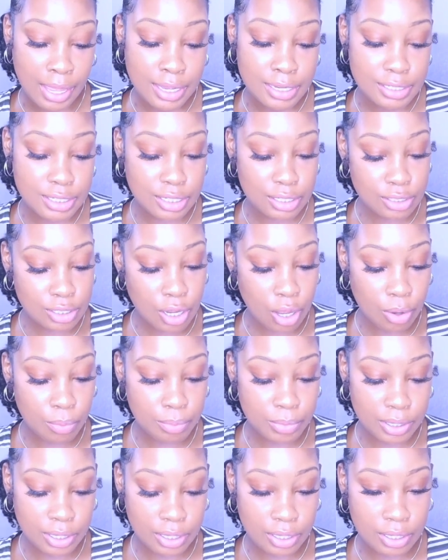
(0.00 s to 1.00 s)
She told
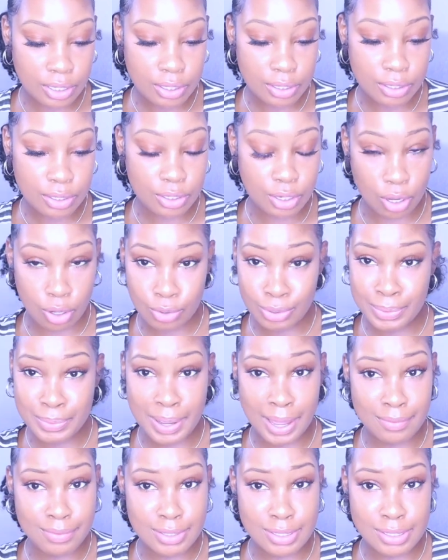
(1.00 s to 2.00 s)
me, no, you
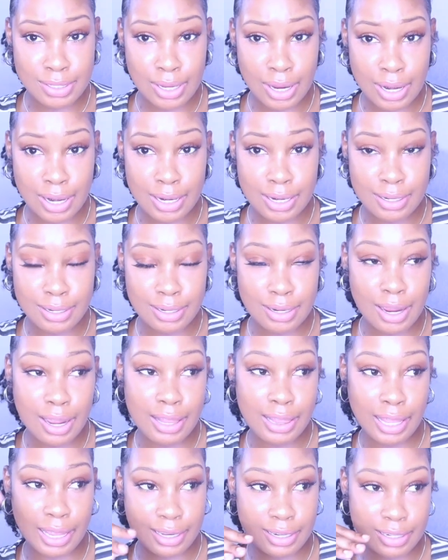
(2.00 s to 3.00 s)
have to start
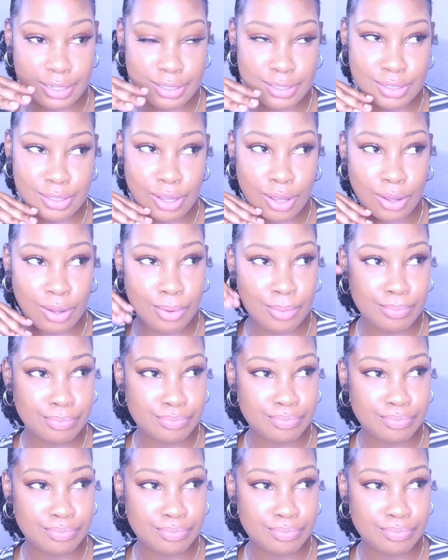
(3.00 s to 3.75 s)
later. So